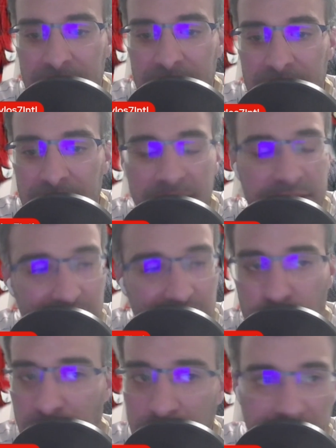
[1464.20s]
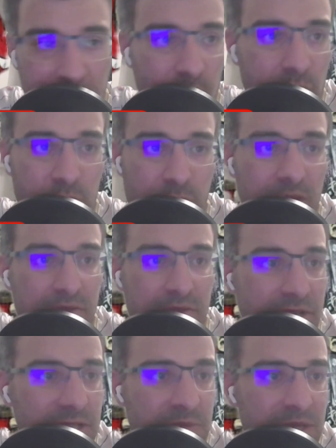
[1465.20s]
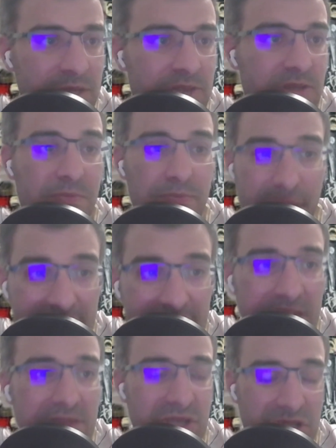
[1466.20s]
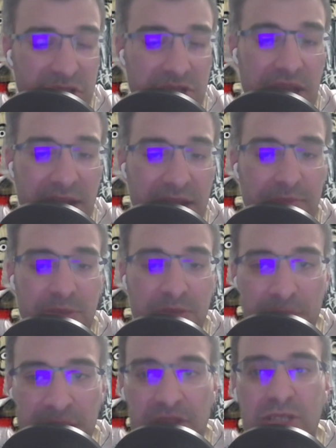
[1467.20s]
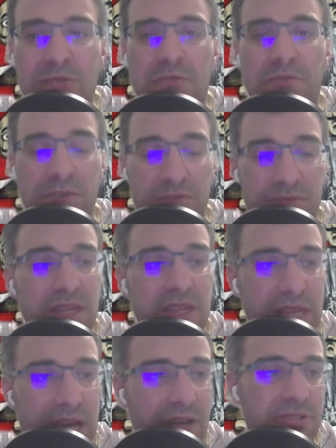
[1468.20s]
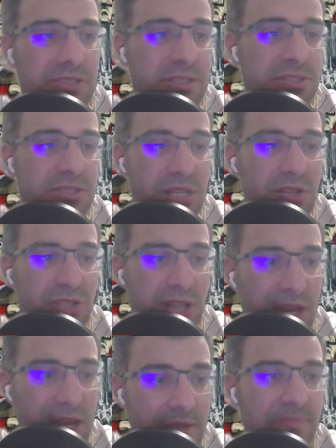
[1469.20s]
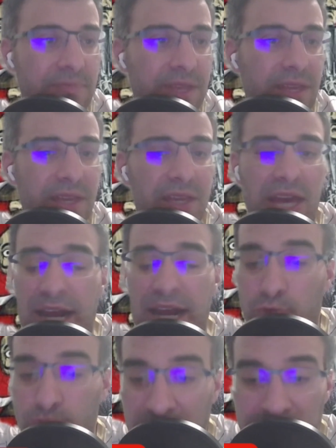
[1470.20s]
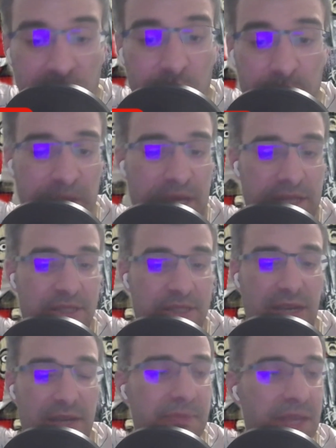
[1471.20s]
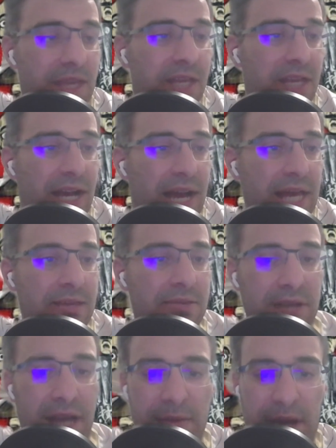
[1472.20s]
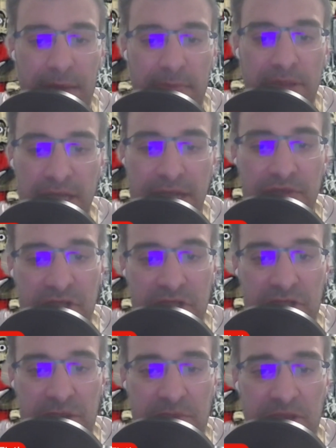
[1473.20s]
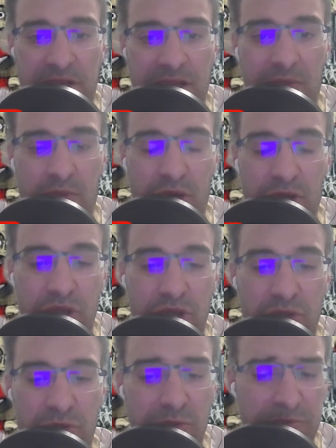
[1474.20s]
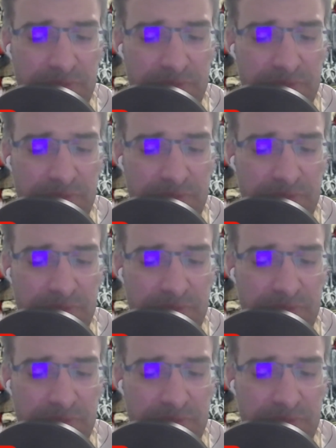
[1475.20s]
It's an incredibly worthwhile investment to make this stadium, to make this 50,000 seater stadium. And I really hope it gets done. I believe this is something the club wants to do.